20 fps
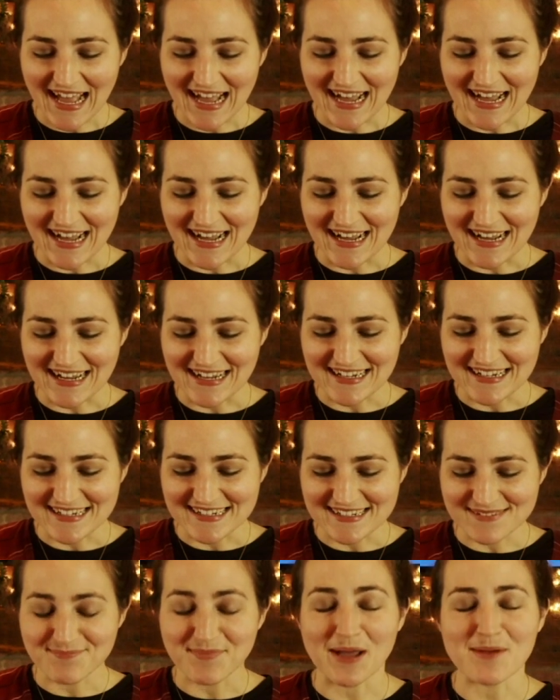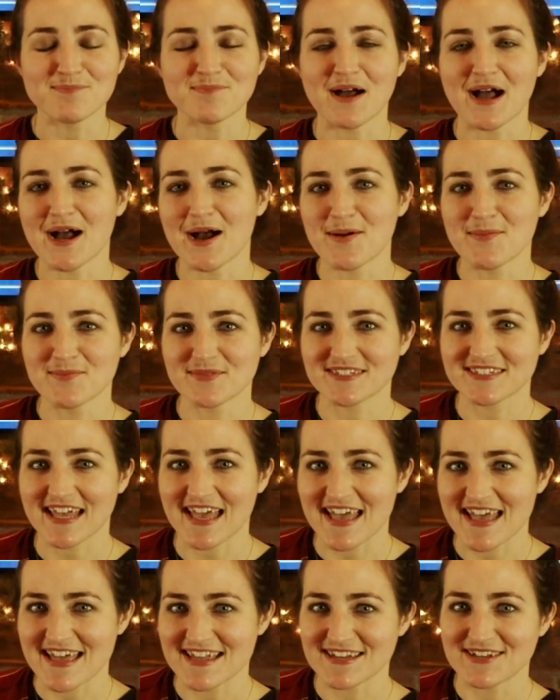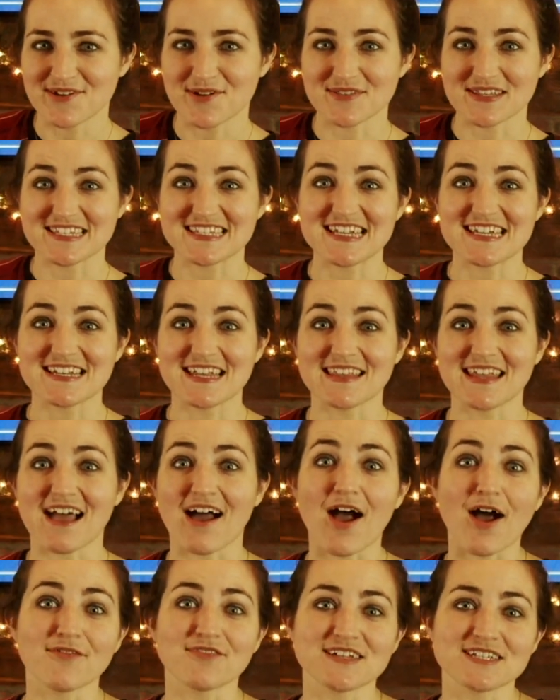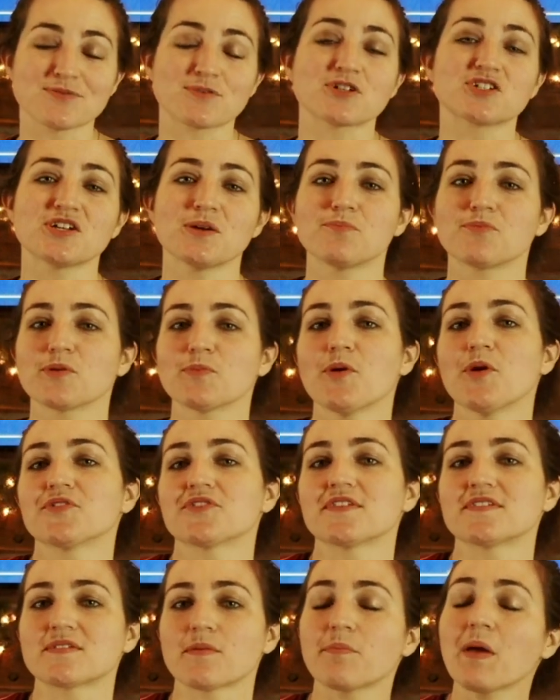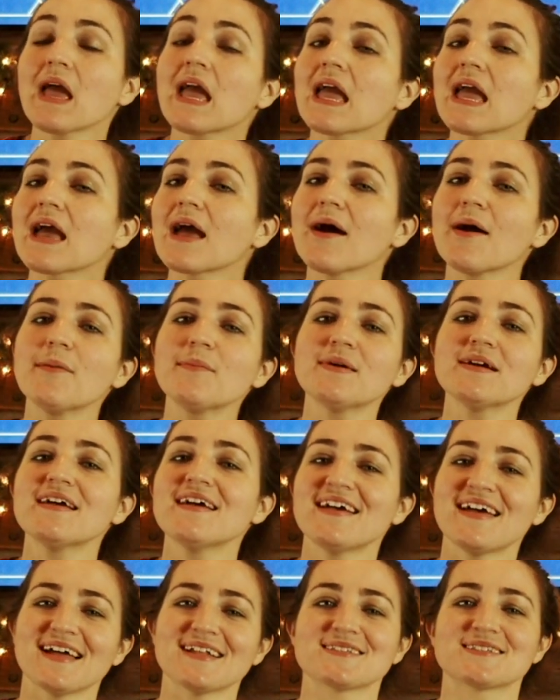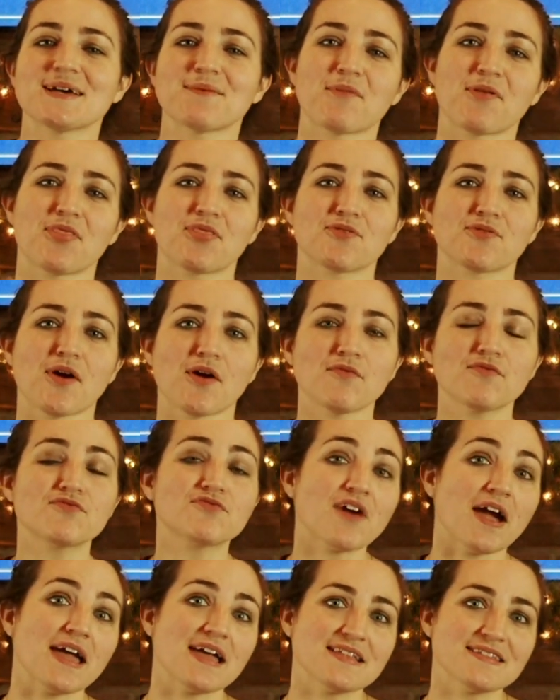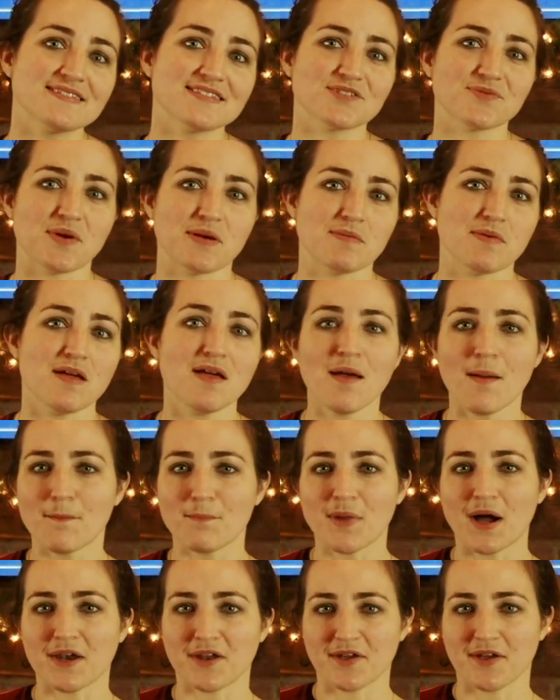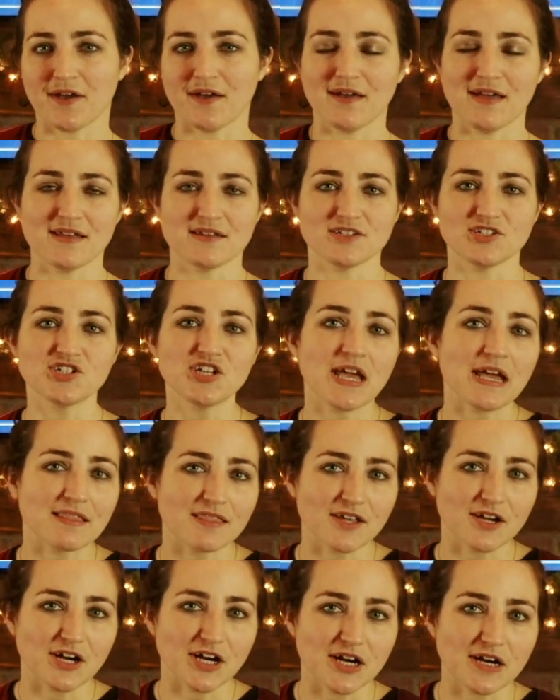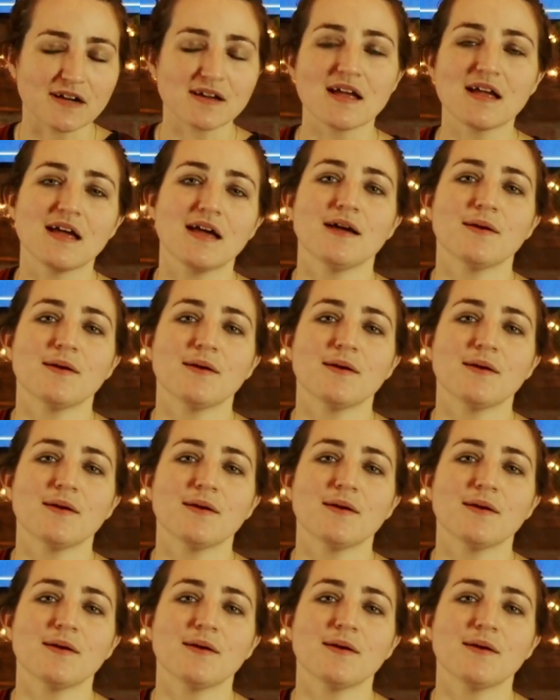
My mom said, the scene in The Office where Jim proposes to Pam, and someone threw out Friends when Monica and Chandler